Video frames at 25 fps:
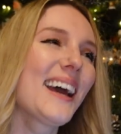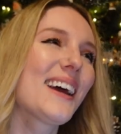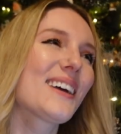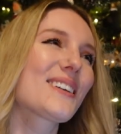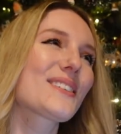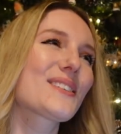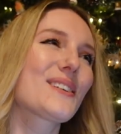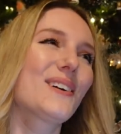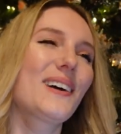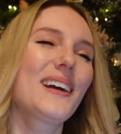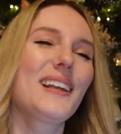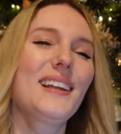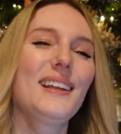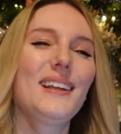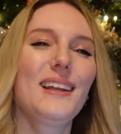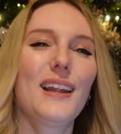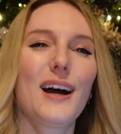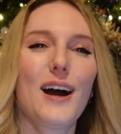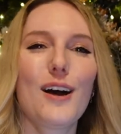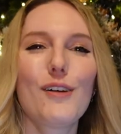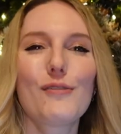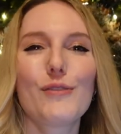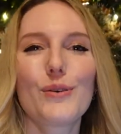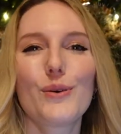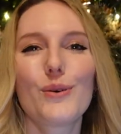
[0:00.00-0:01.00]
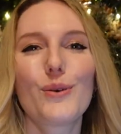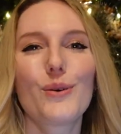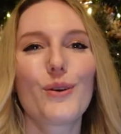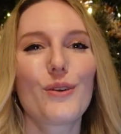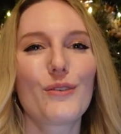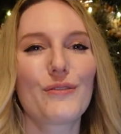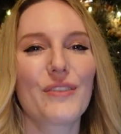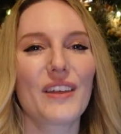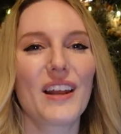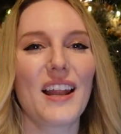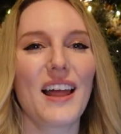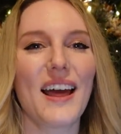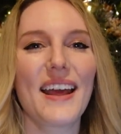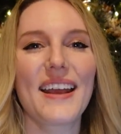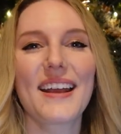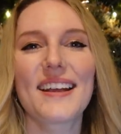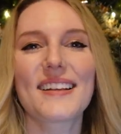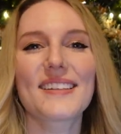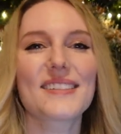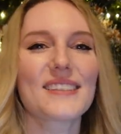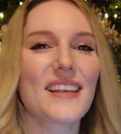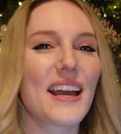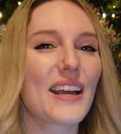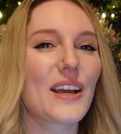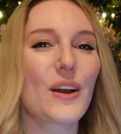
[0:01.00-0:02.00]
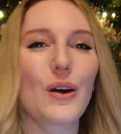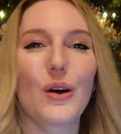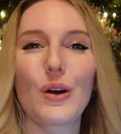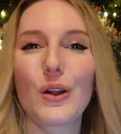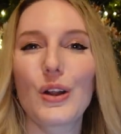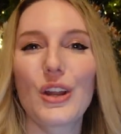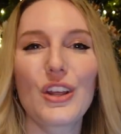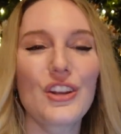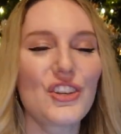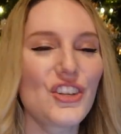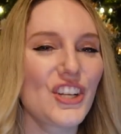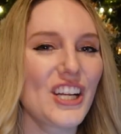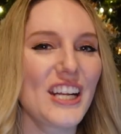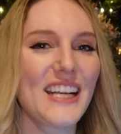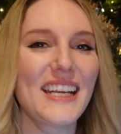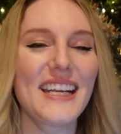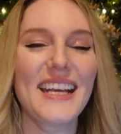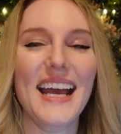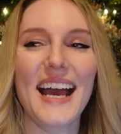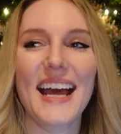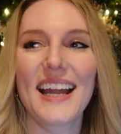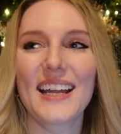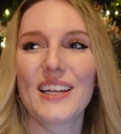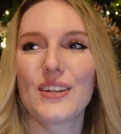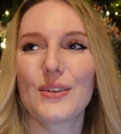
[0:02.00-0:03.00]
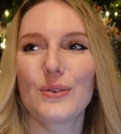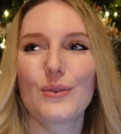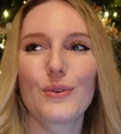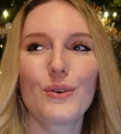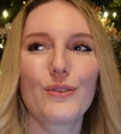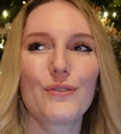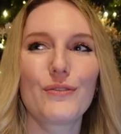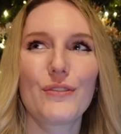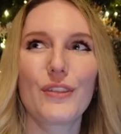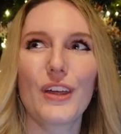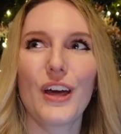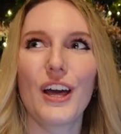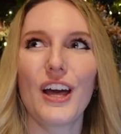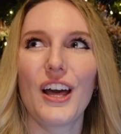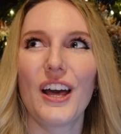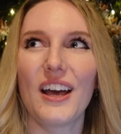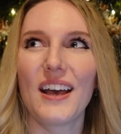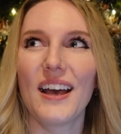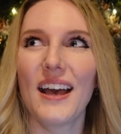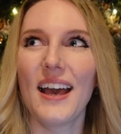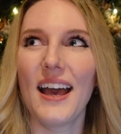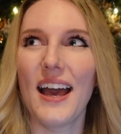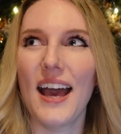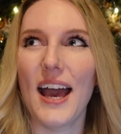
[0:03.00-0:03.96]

So I love all of the like psychology and all of the